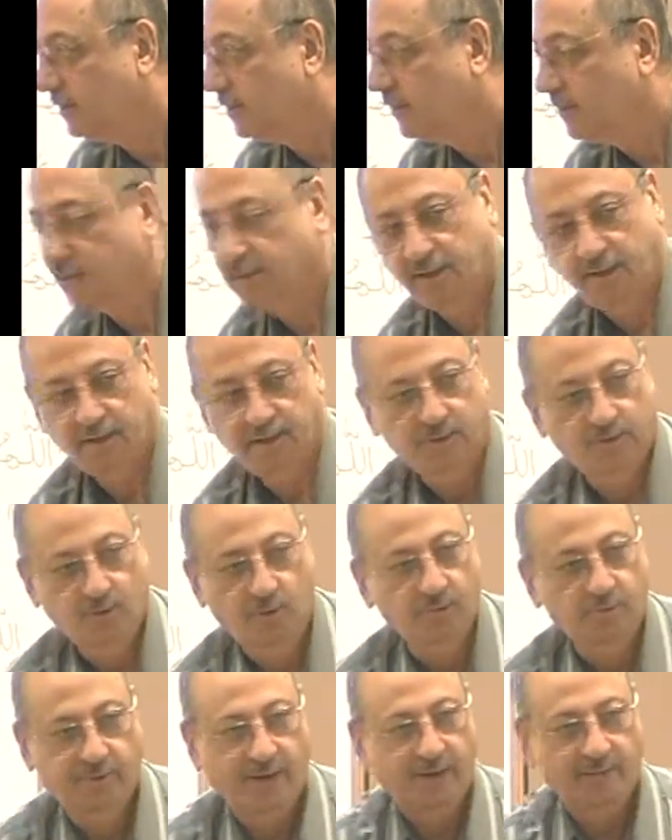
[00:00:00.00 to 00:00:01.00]

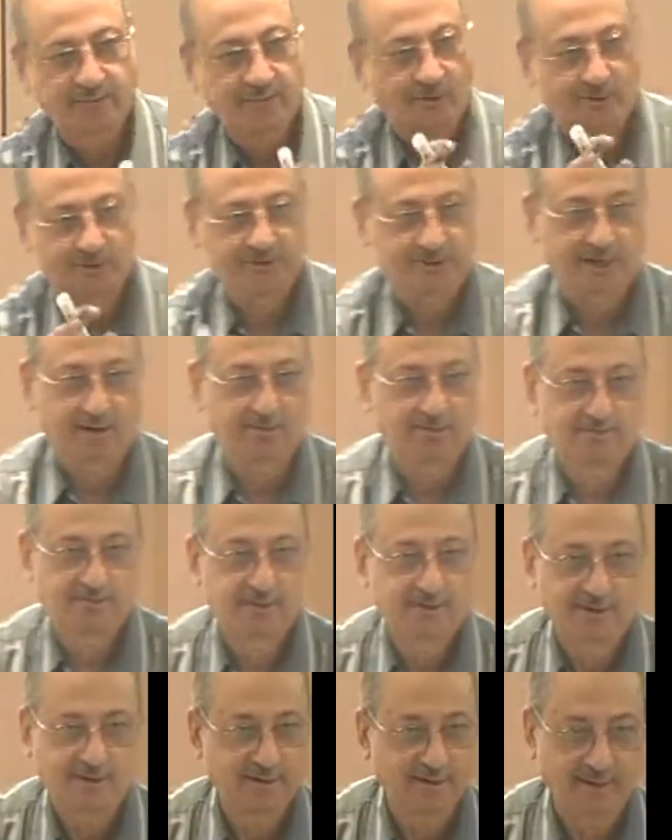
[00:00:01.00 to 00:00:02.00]
Don't blame yourself.
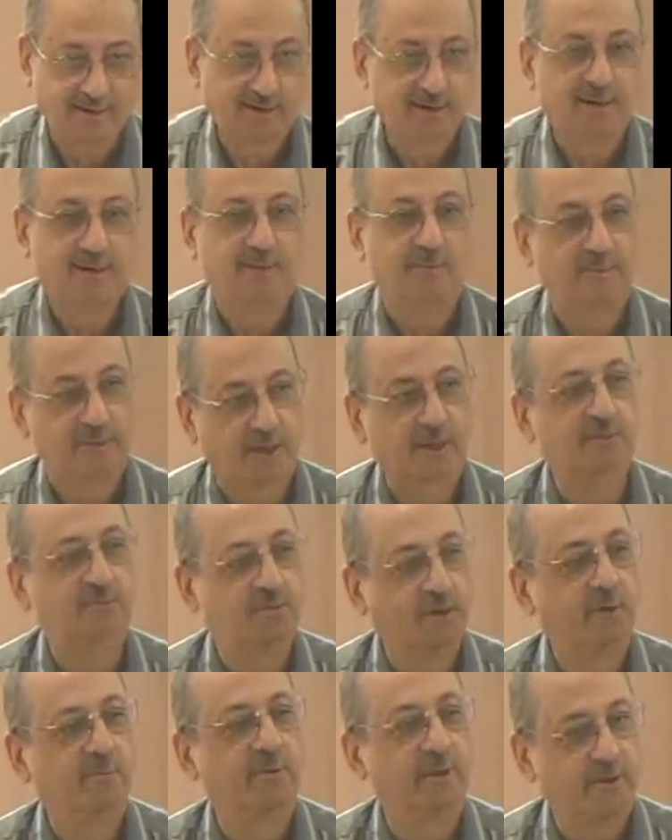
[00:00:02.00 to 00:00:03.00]
Because
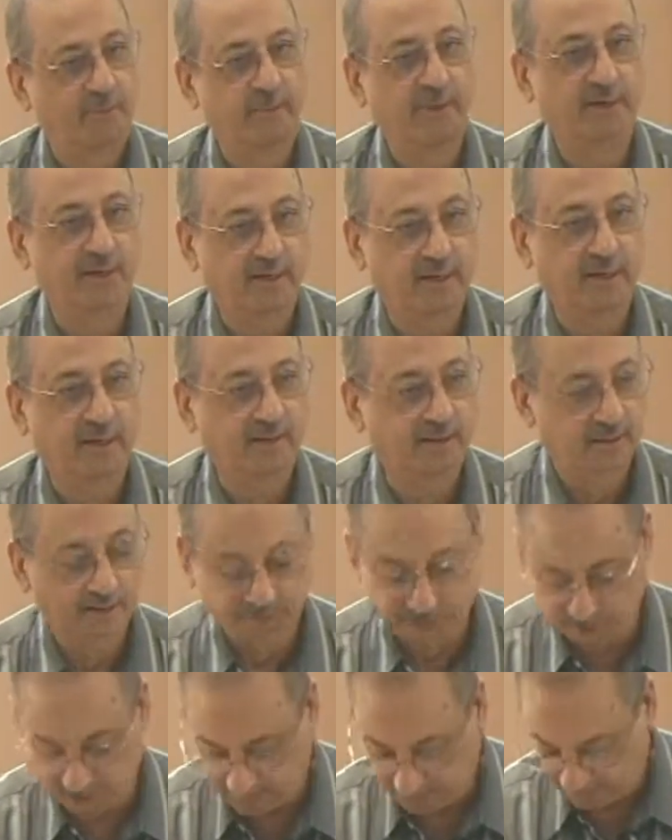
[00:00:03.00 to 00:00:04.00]
we'll be repeating it,
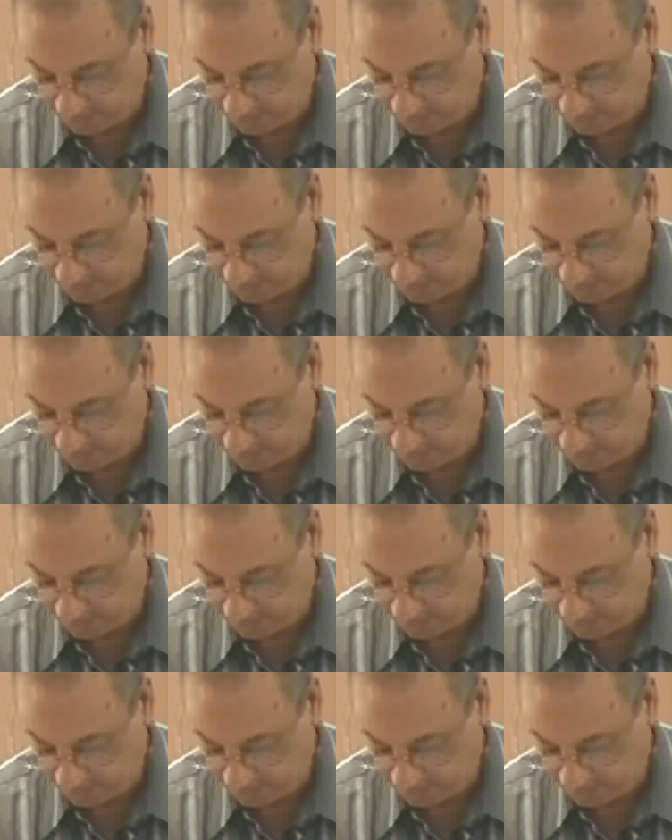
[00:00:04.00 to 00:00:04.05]
inshallah.